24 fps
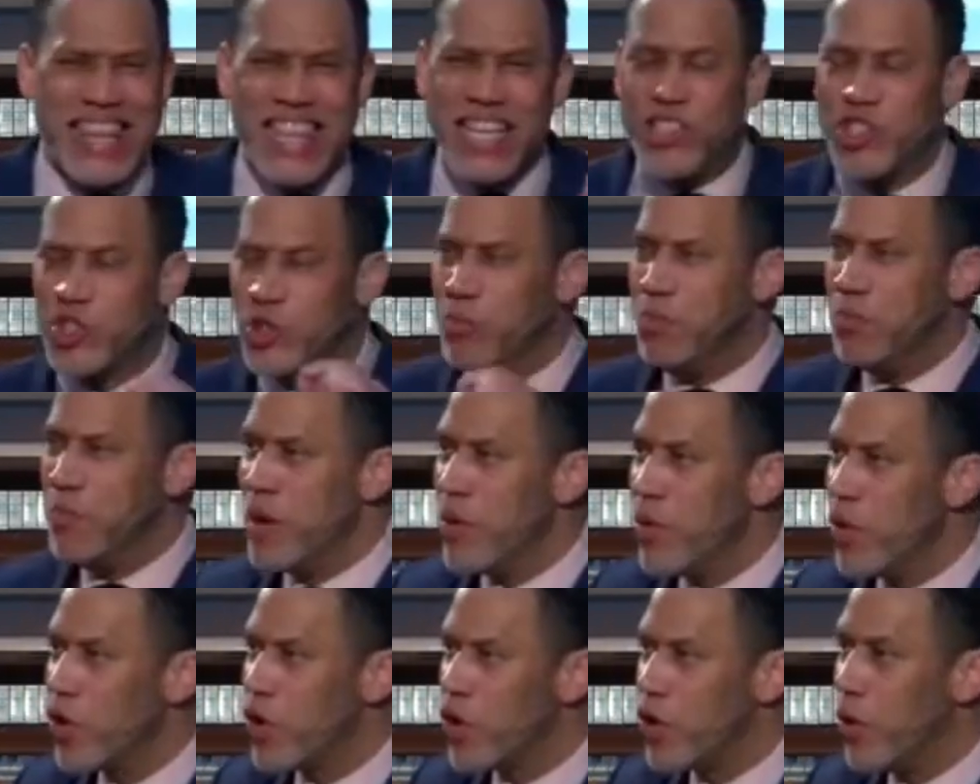this
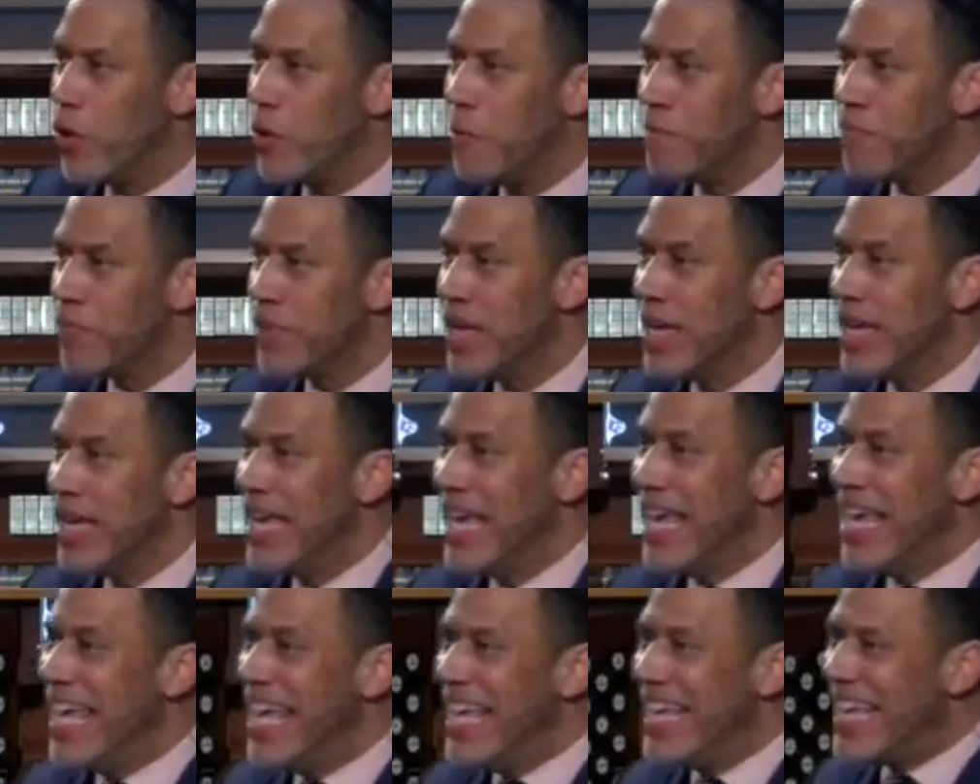miracle,
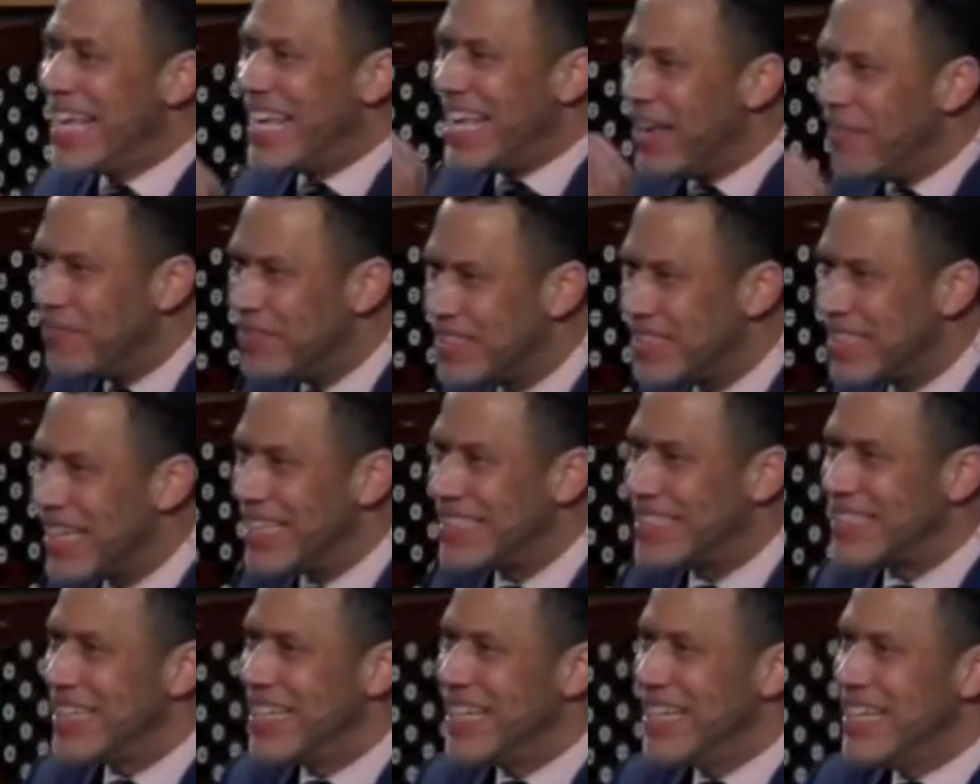he gives us